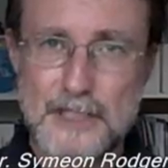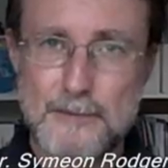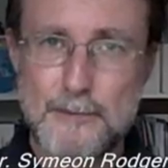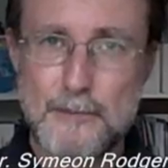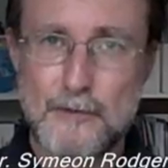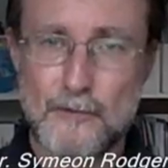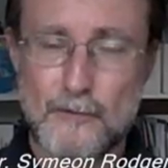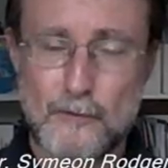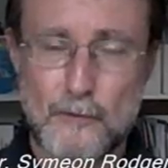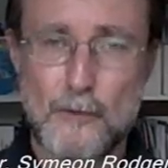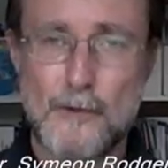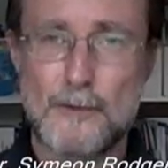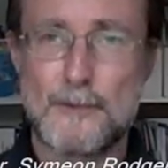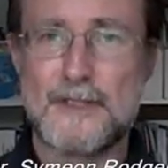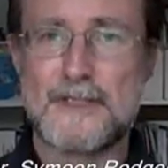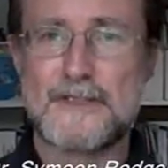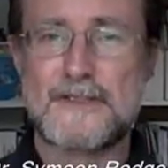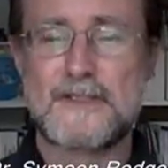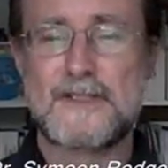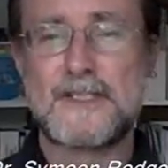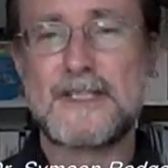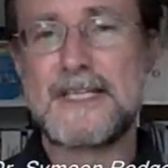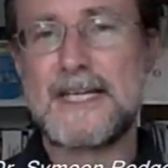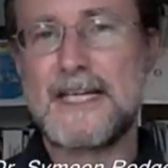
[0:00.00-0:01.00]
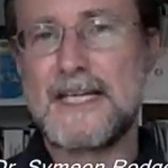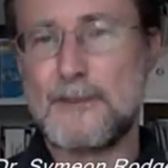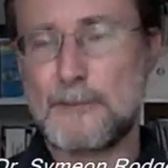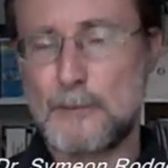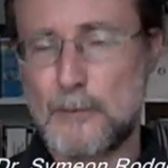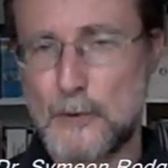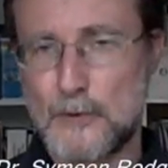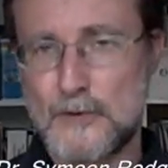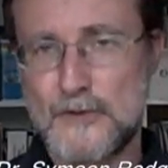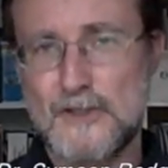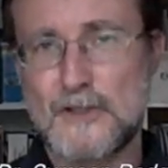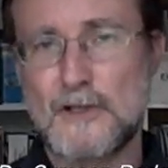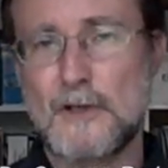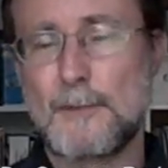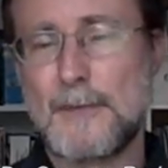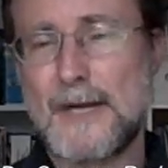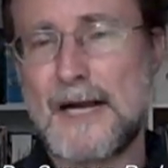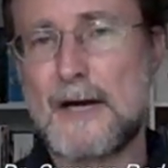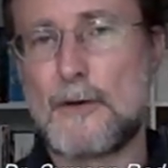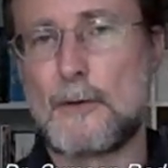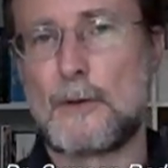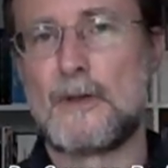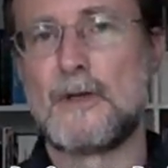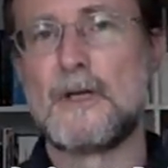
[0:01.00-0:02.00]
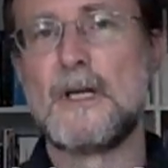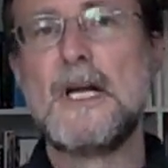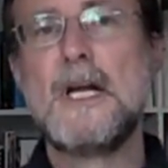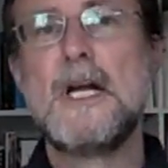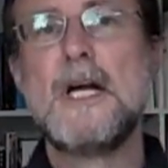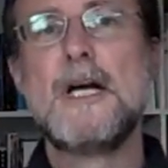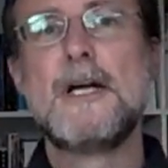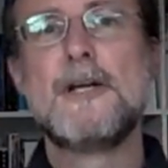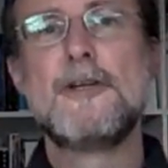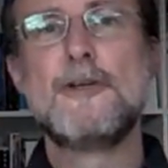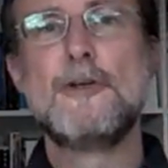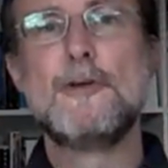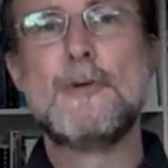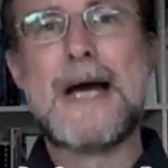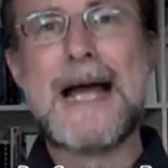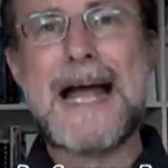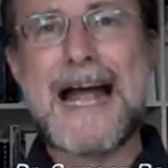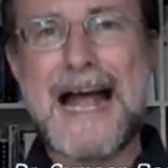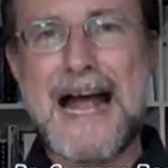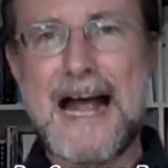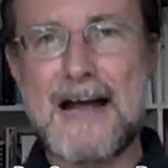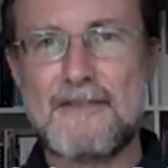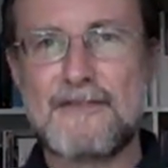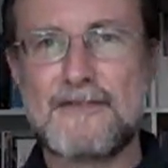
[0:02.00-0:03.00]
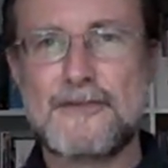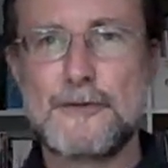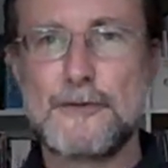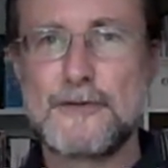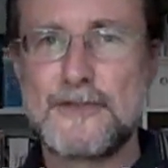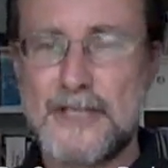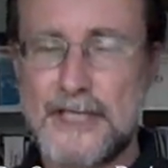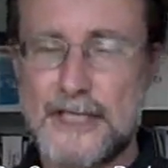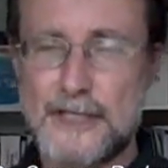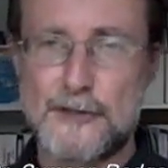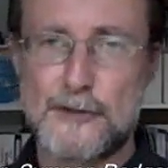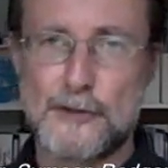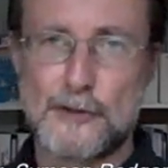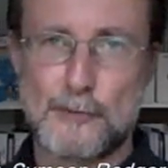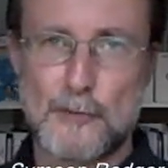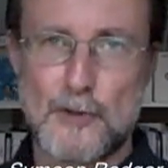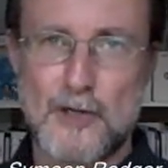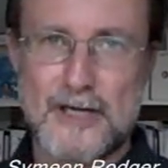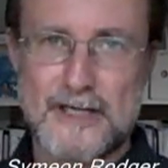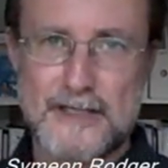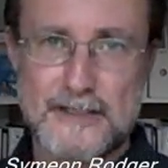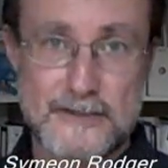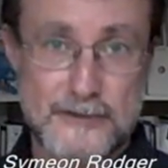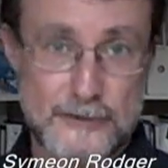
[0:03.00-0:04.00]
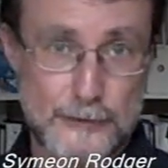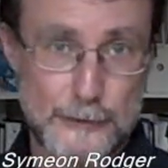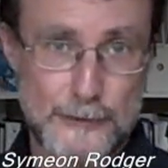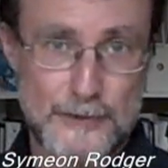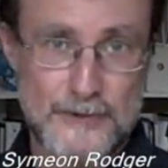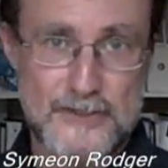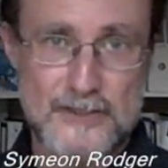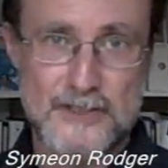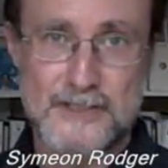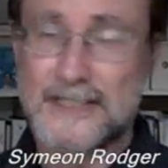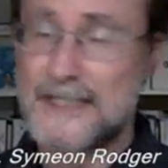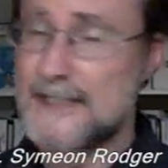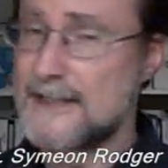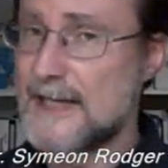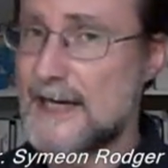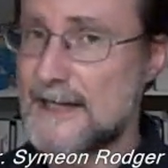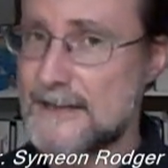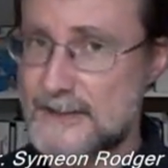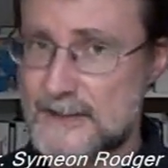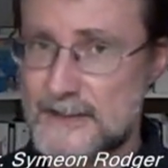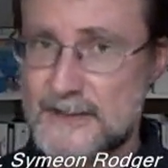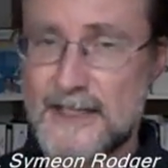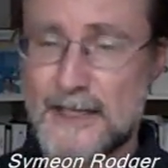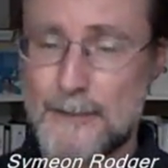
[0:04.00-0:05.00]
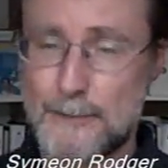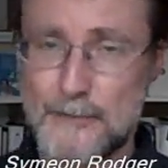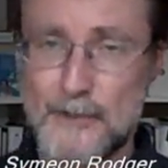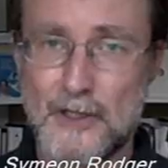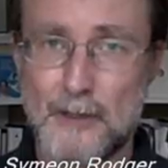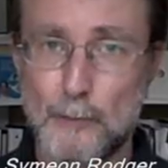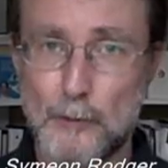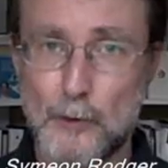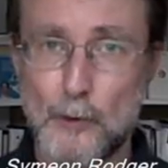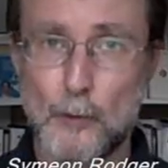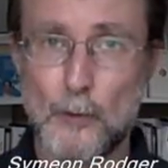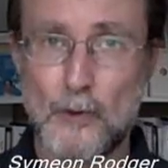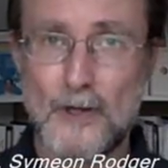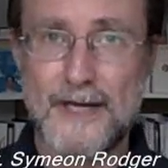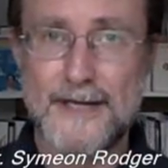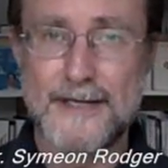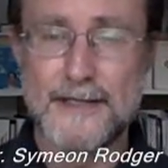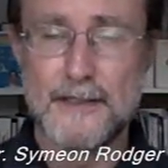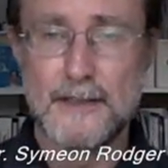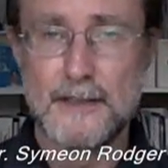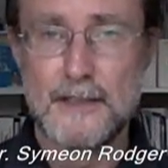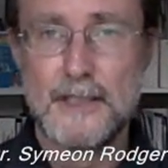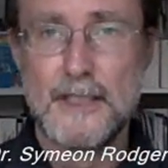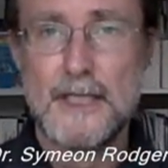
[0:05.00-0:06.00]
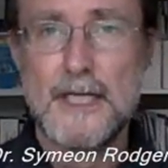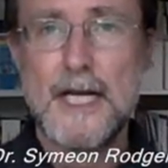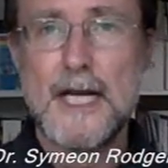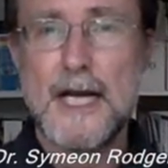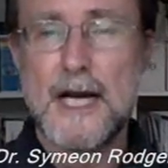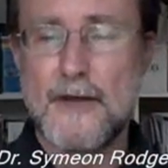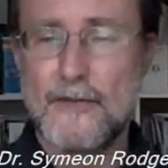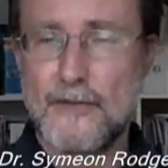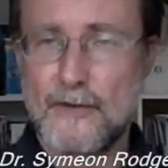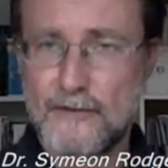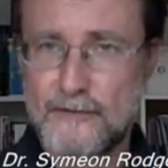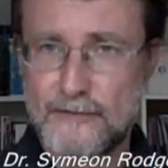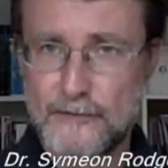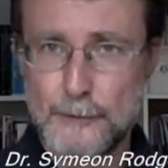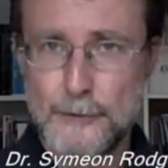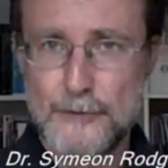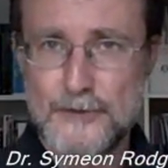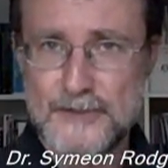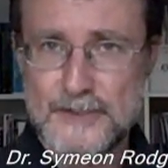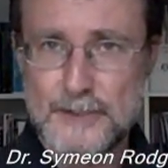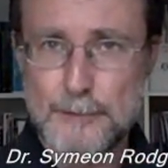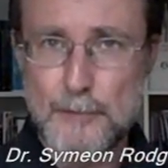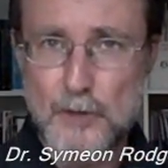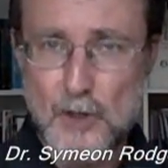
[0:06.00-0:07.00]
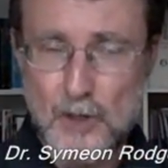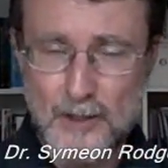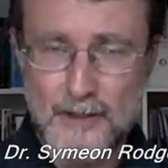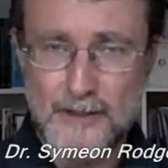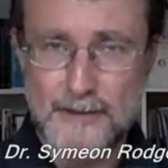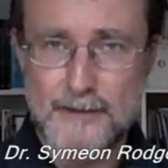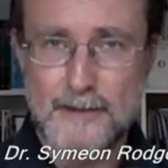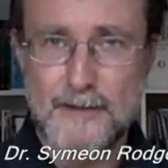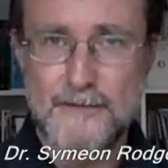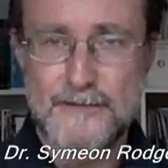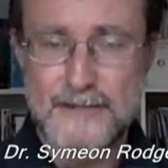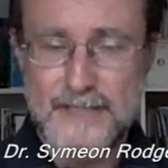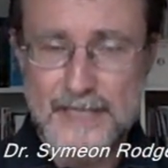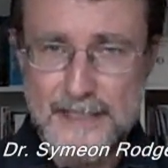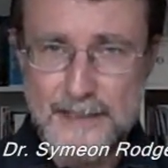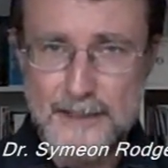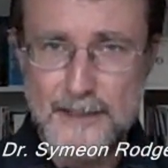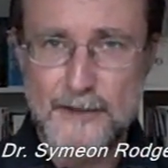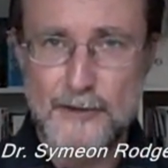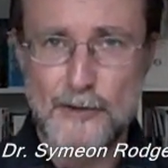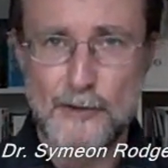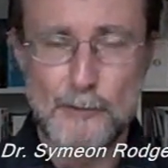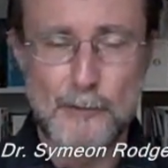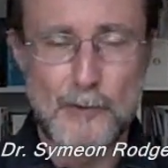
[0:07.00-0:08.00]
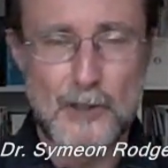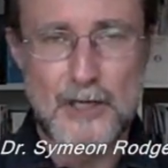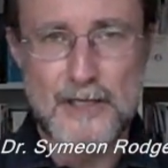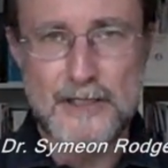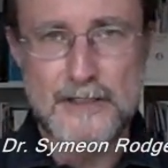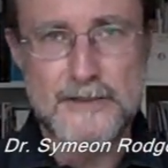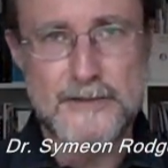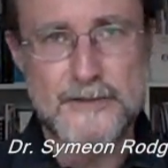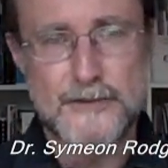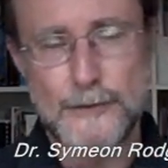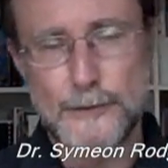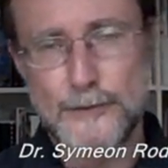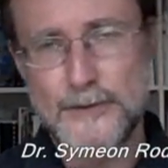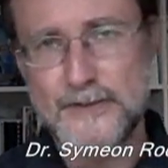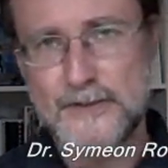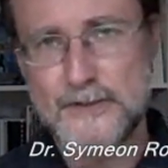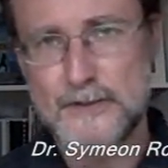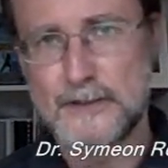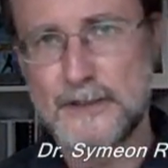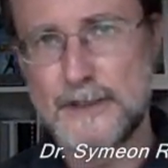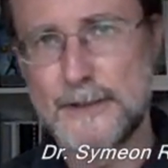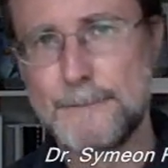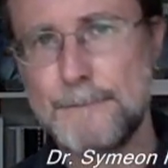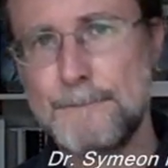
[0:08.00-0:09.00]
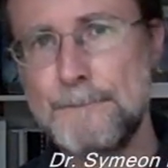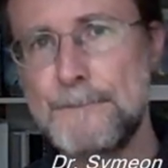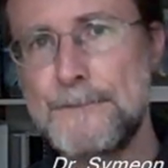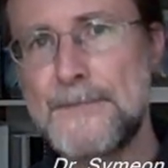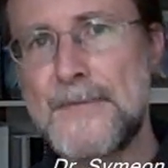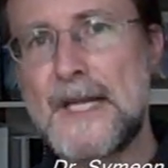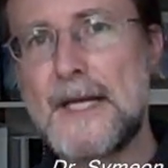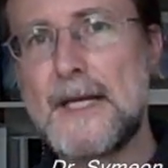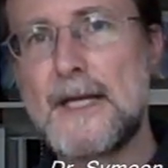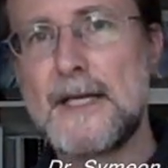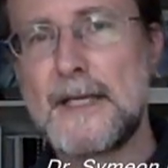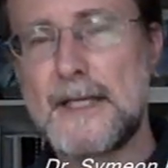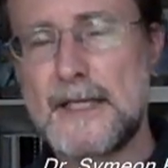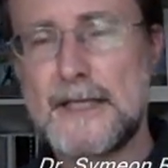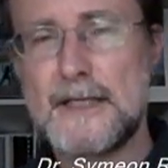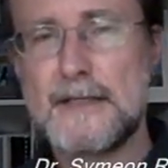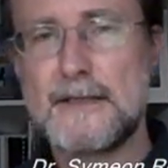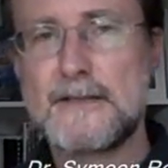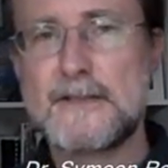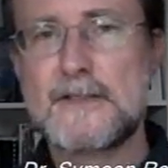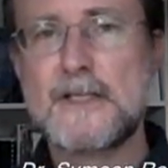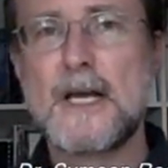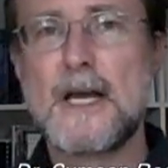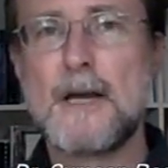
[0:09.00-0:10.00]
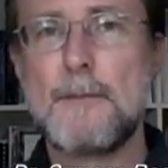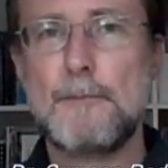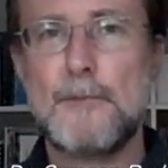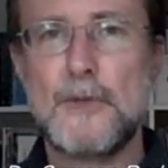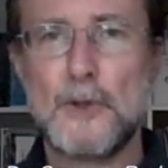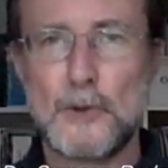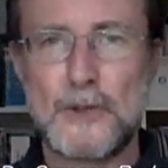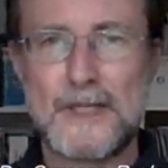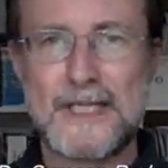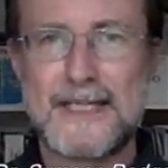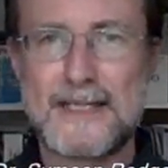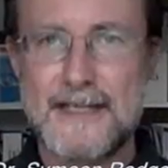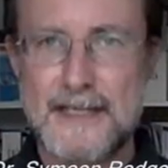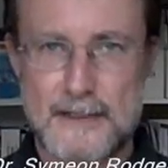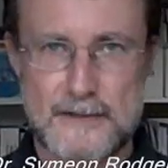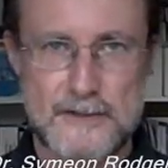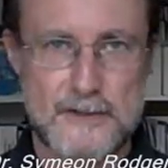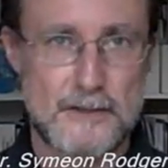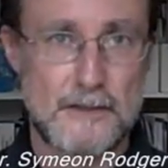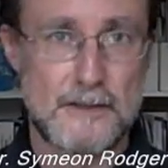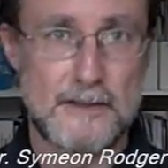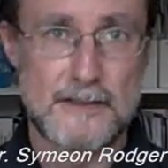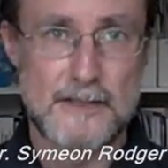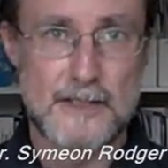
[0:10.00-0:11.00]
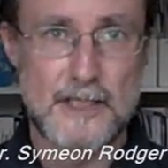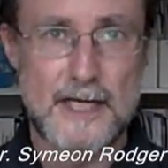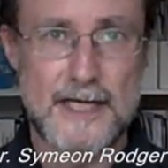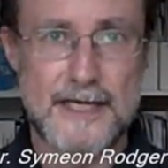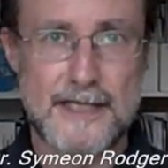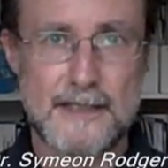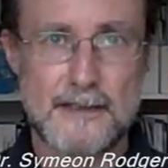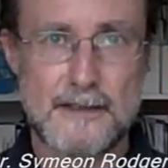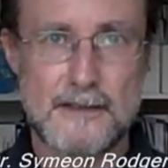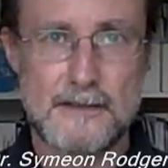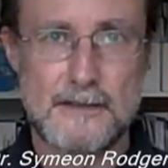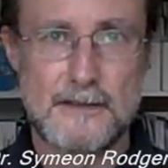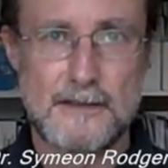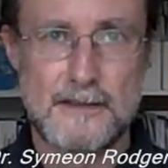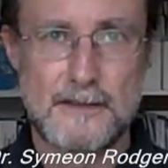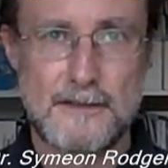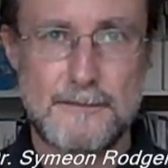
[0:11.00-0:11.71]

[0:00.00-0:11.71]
peak performance, to gain personal power, you have to take your body seriously, and that's step number one. And the first part of taking your body seriously is building an excellent diet.